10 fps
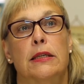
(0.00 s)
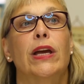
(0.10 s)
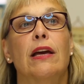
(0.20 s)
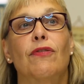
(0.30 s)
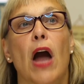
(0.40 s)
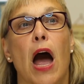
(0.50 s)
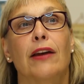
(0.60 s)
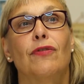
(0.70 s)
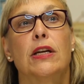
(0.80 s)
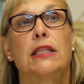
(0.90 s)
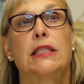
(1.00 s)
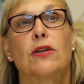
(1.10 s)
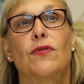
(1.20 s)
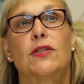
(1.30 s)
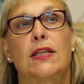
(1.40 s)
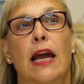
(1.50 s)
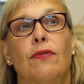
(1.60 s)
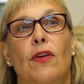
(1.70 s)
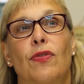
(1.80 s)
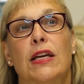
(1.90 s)
We give confidence to the
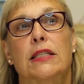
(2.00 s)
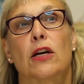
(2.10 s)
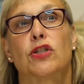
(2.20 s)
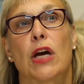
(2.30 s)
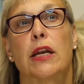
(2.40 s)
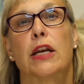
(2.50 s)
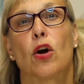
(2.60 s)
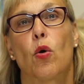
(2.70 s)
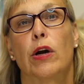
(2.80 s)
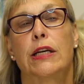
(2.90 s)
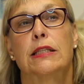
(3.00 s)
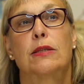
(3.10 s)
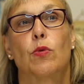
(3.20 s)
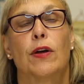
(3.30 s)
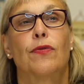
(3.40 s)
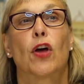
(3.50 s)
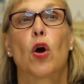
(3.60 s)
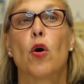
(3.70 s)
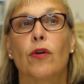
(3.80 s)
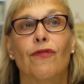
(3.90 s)
site that things are done in accordance with the
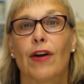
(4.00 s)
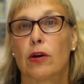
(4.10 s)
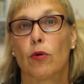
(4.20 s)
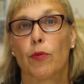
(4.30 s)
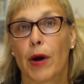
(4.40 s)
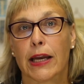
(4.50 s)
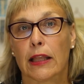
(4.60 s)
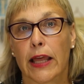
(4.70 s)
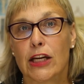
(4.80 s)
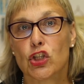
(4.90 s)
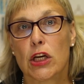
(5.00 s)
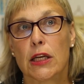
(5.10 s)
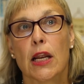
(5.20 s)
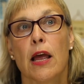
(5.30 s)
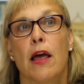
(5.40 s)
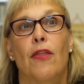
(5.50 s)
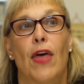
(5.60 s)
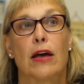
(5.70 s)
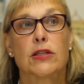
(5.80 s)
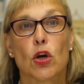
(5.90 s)
Code of Federal Regulation,
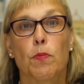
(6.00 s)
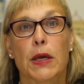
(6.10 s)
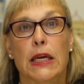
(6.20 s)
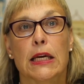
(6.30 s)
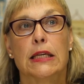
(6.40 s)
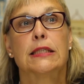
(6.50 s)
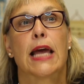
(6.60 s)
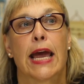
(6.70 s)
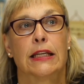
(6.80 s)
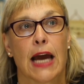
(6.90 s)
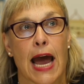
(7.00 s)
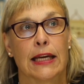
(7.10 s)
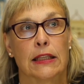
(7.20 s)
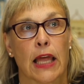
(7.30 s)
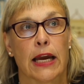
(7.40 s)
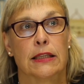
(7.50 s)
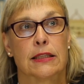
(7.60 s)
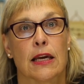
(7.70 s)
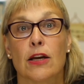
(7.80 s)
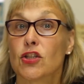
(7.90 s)
the SOPs, and
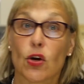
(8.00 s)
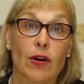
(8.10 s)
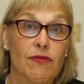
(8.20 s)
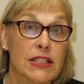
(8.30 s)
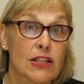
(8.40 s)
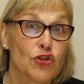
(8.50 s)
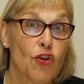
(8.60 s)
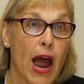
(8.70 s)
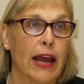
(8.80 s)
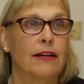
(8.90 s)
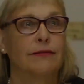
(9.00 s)
guidelines. So give us a try.